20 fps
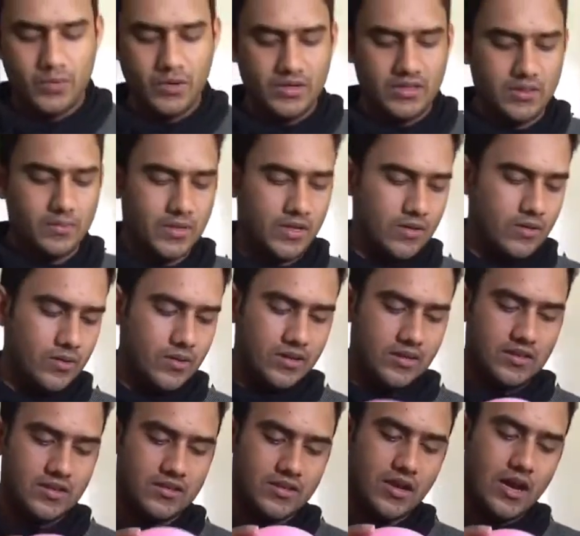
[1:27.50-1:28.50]
put the balloon on
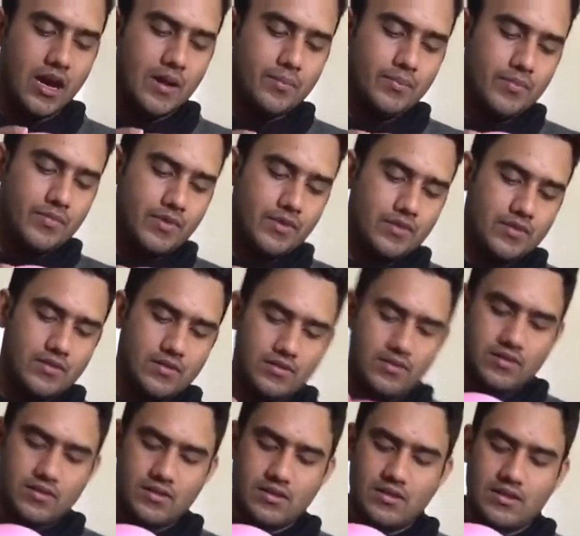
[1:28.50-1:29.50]
the top
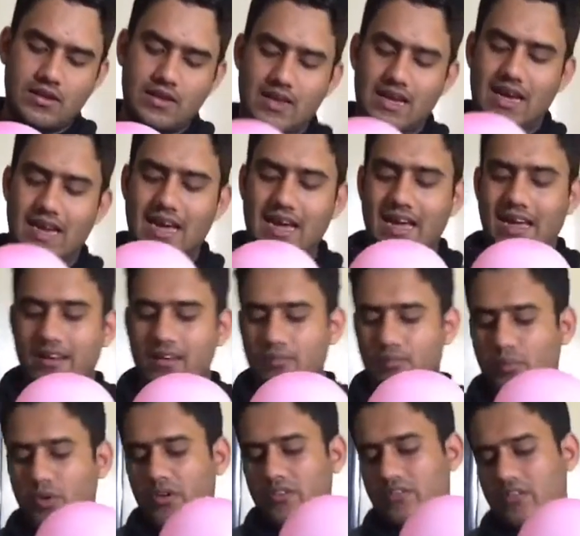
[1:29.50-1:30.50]
and
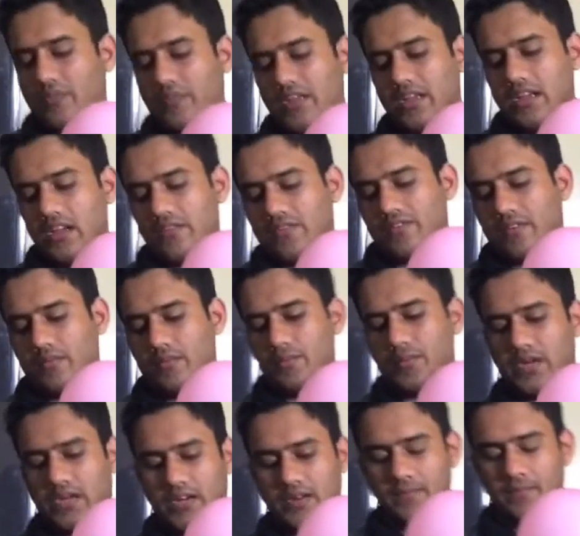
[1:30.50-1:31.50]
blow some air from the
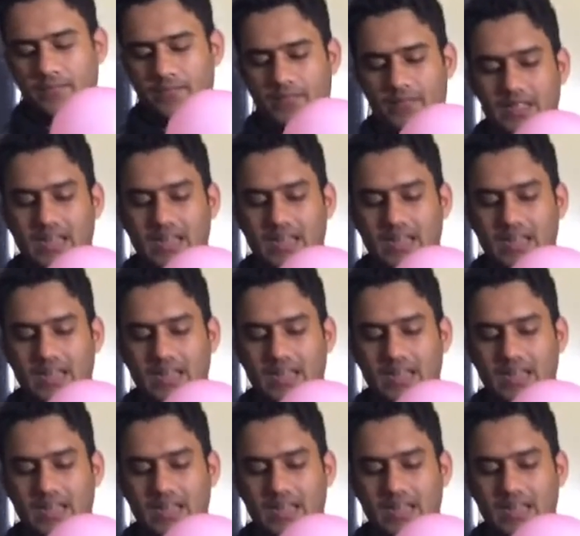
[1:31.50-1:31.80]
bottom,